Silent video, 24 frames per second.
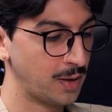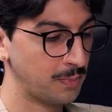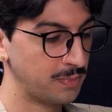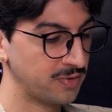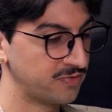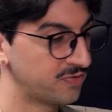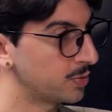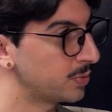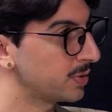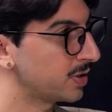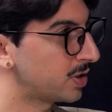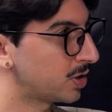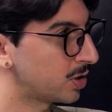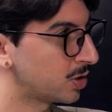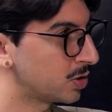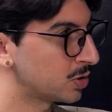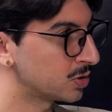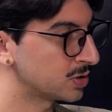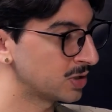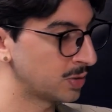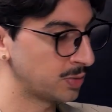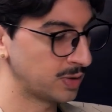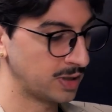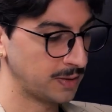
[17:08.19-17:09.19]
Before we
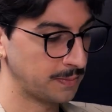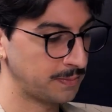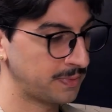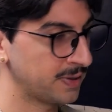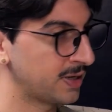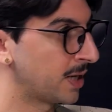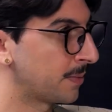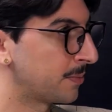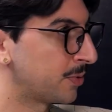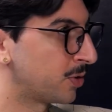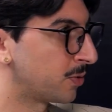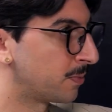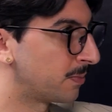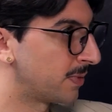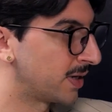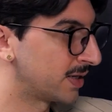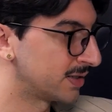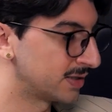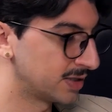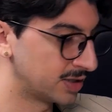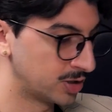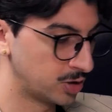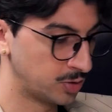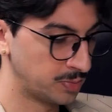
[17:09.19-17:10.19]
close, I want to pick up your
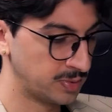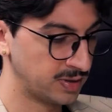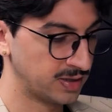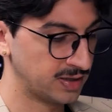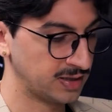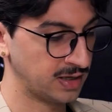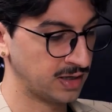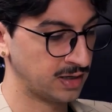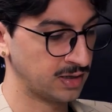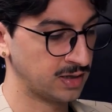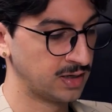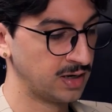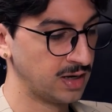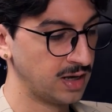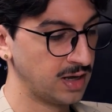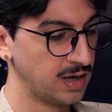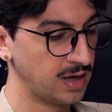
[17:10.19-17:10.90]
mind a little bit again.